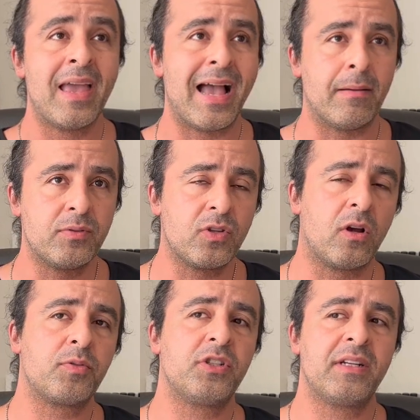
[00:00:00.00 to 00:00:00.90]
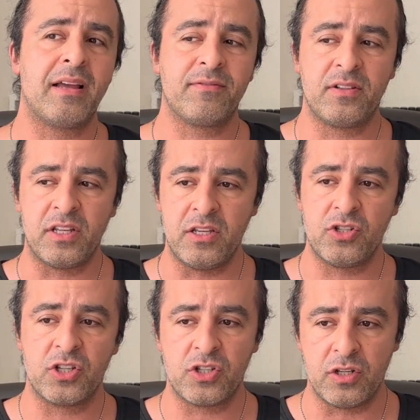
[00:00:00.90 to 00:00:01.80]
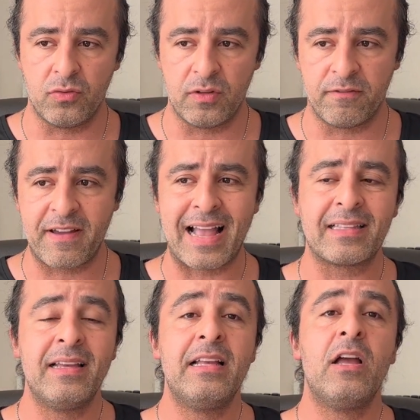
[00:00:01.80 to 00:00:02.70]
absorption after the injection into the fat.